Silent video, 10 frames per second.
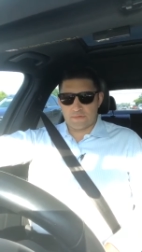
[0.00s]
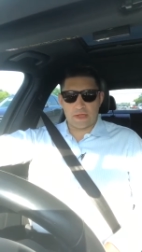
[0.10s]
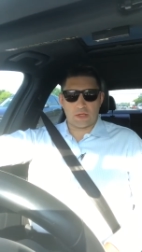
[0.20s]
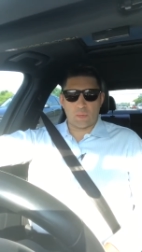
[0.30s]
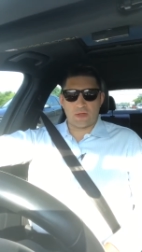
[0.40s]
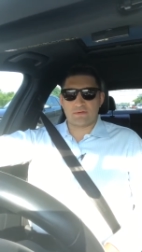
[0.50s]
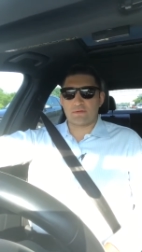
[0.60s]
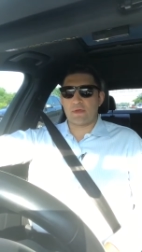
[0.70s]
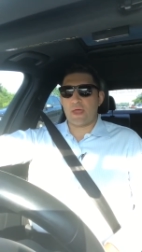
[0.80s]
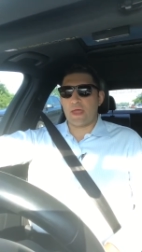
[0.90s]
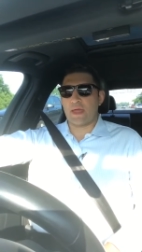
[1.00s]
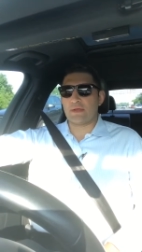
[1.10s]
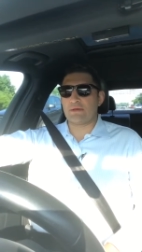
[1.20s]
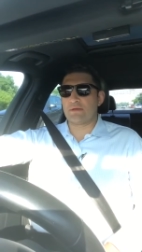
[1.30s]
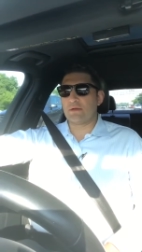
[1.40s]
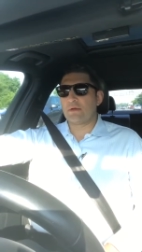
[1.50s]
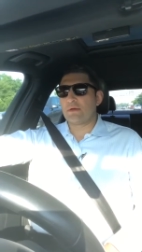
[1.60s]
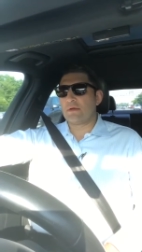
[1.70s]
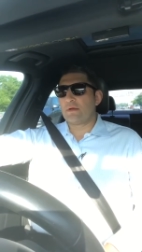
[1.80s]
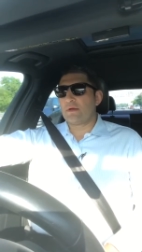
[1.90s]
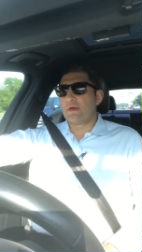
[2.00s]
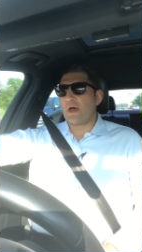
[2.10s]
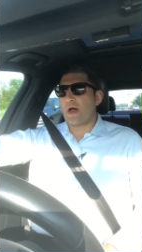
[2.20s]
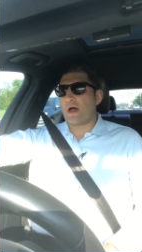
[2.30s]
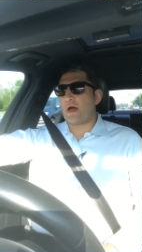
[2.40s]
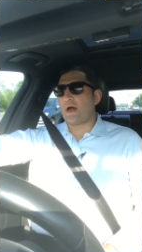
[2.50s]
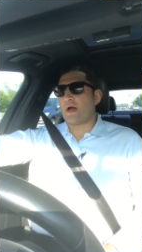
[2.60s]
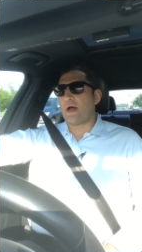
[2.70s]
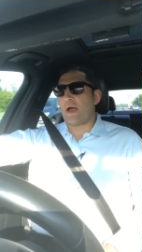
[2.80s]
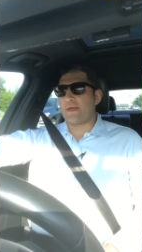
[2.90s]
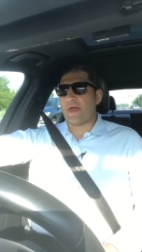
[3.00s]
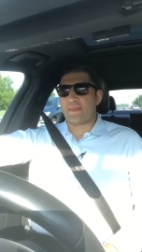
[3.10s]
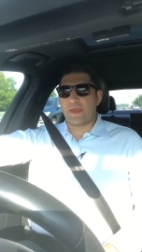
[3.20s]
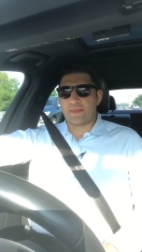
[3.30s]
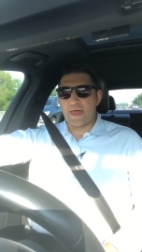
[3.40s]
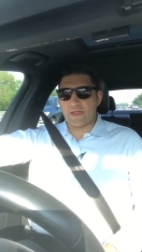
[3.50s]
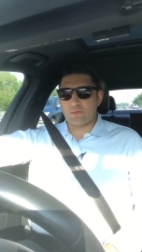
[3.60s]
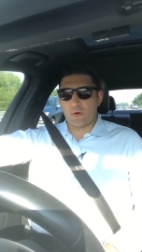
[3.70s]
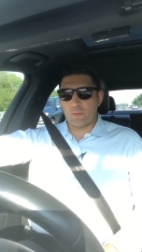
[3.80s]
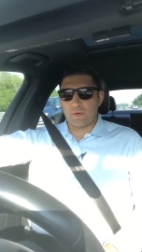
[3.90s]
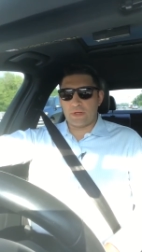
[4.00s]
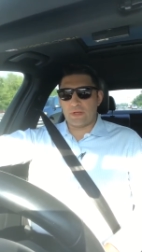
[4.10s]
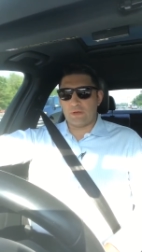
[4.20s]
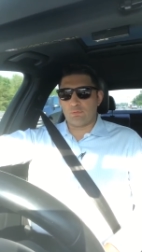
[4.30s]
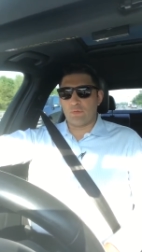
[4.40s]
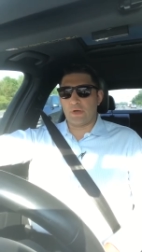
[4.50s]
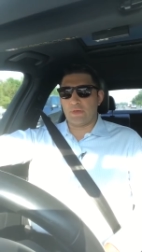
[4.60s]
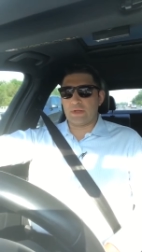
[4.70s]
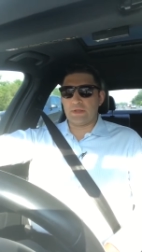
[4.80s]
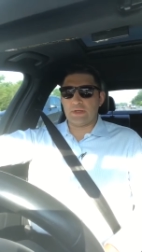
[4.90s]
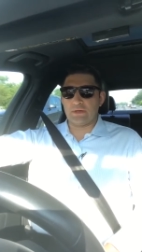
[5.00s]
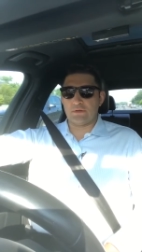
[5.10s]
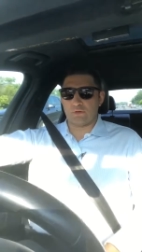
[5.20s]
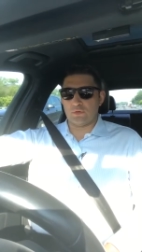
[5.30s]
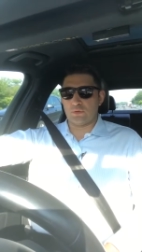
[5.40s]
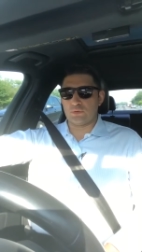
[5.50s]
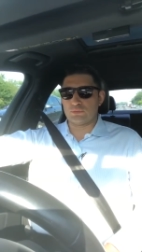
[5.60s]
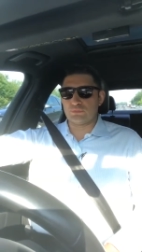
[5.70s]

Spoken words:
Thank you, Waze. And I think that's what we really need to